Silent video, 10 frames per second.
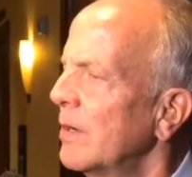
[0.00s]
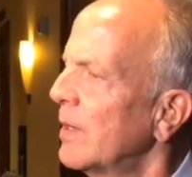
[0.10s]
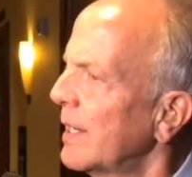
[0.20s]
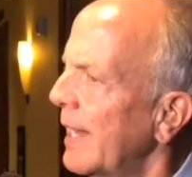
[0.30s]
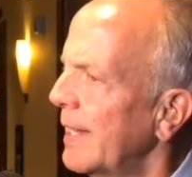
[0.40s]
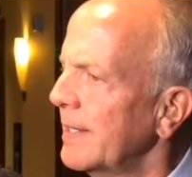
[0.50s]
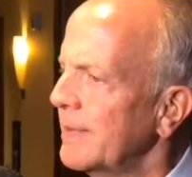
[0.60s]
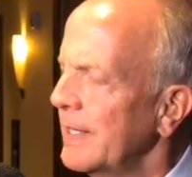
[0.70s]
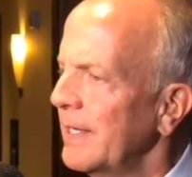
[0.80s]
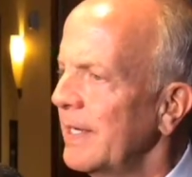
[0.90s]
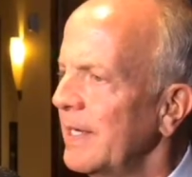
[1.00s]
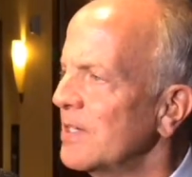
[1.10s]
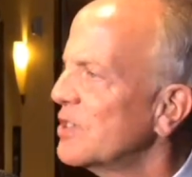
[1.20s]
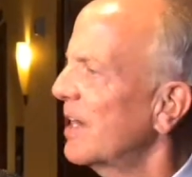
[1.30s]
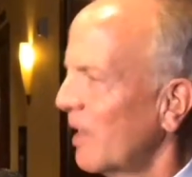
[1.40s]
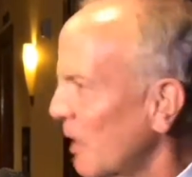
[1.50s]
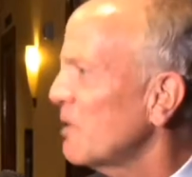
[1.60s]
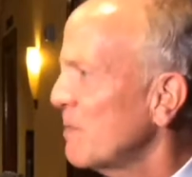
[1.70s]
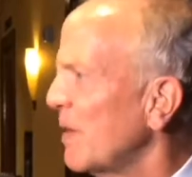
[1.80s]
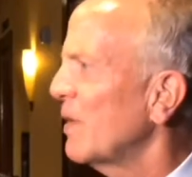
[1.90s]
Well, it is
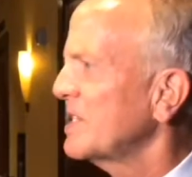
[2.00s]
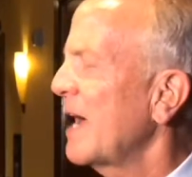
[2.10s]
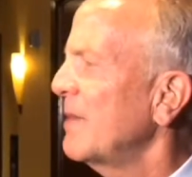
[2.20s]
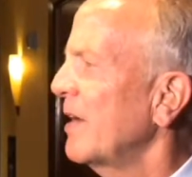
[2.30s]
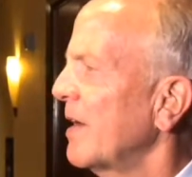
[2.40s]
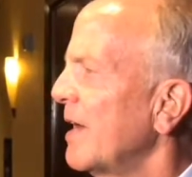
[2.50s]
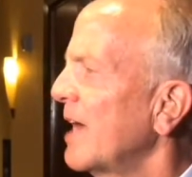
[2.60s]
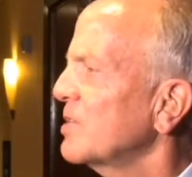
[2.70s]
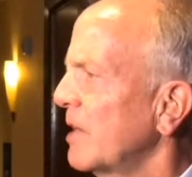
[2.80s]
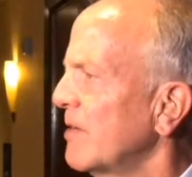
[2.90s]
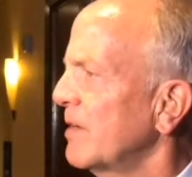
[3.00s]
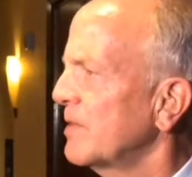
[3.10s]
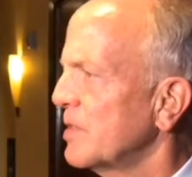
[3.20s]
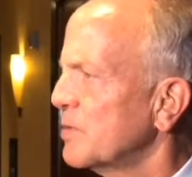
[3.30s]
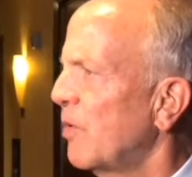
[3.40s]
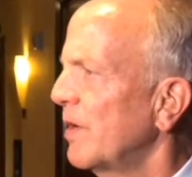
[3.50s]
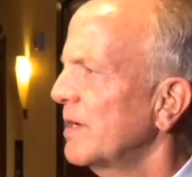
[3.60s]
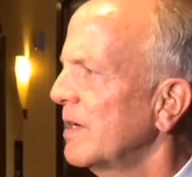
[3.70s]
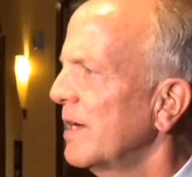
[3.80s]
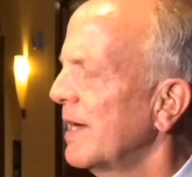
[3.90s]
unclear to me what's happening on a national level at this
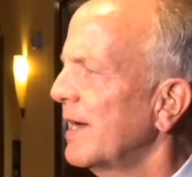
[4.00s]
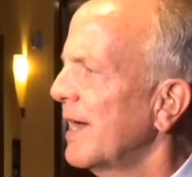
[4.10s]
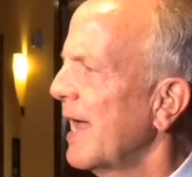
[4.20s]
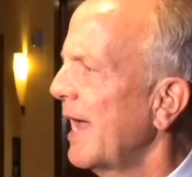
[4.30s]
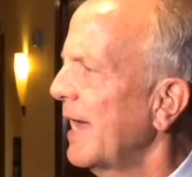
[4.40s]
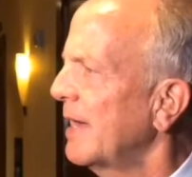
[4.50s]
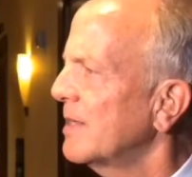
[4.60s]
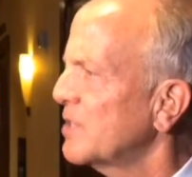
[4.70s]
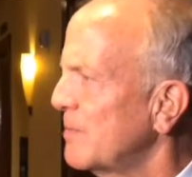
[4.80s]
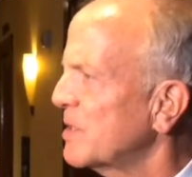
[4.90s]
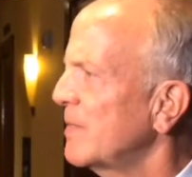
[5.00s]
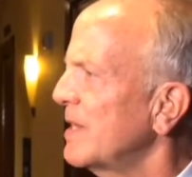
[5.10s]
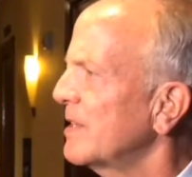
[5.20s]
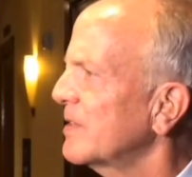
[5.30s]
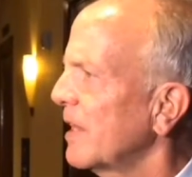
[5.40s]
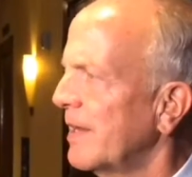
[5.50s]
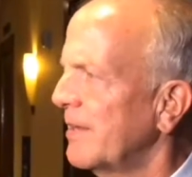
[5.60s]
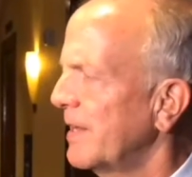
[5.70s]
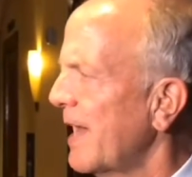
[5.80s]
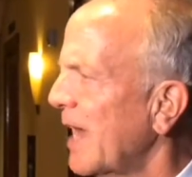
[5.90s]
point, and it seems to me that
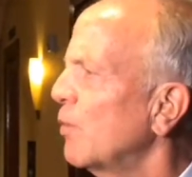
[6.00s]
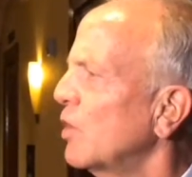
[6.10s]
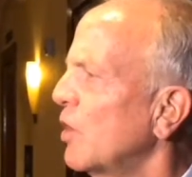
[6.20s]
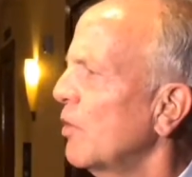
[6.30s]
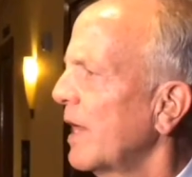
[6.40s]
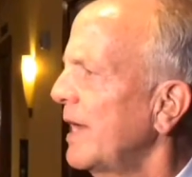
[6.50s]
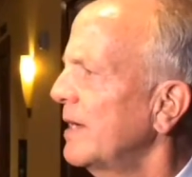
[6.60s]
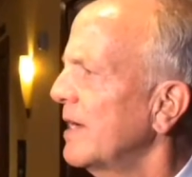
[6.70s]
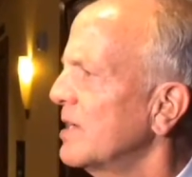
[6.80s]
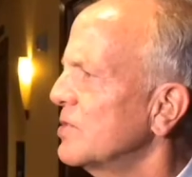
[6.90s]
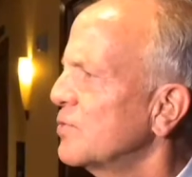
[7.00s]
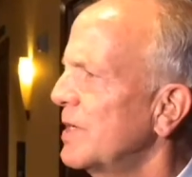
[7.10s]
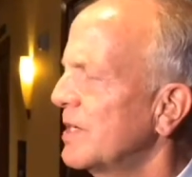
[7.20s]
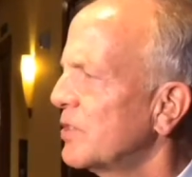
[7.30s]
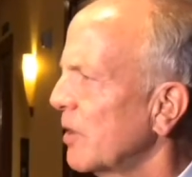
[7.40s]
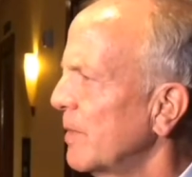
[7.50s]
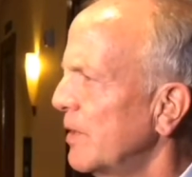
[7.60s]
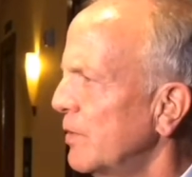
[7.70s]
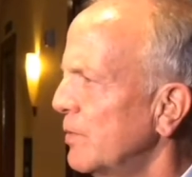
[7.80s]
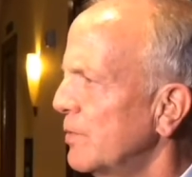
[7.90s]
the night will go late as we
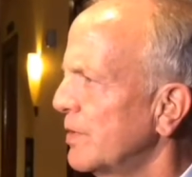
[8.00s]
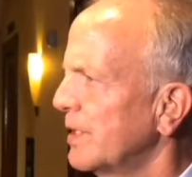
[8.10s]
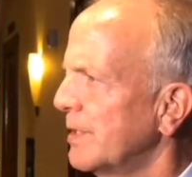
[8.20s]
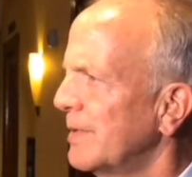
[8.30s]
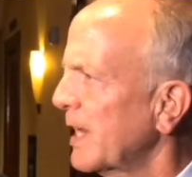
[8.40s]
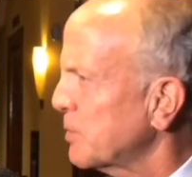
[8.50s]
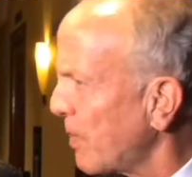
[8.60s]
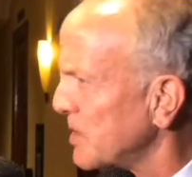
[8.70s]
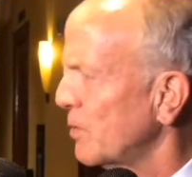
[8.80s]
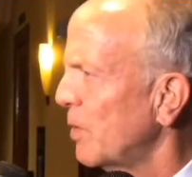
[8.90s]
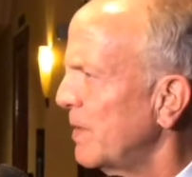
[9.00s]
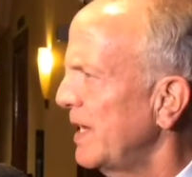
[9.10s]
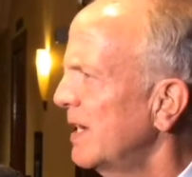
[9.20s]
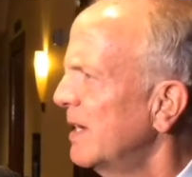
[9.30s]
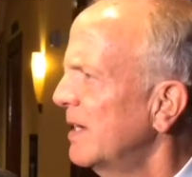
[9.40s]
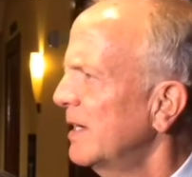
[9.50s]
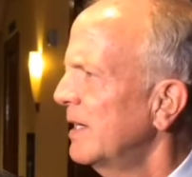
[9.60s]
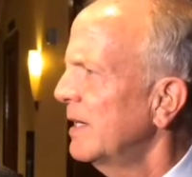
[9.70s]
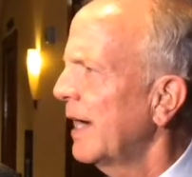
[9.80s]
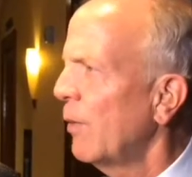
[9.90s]
determine who the next president will be.
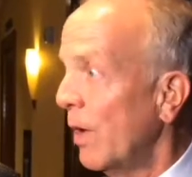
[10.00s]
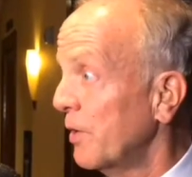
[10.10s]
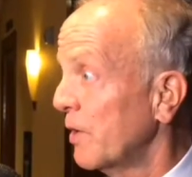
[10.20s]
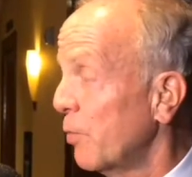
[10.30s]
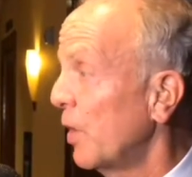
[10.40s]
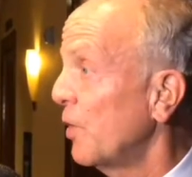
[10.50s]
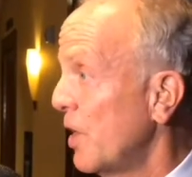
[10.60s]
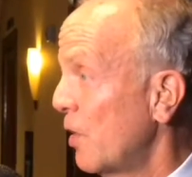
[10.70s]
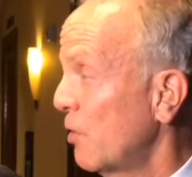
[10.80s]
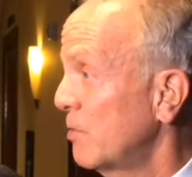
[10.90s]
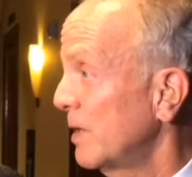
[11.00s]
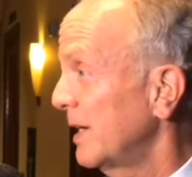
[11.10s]
I wonder if we'll know,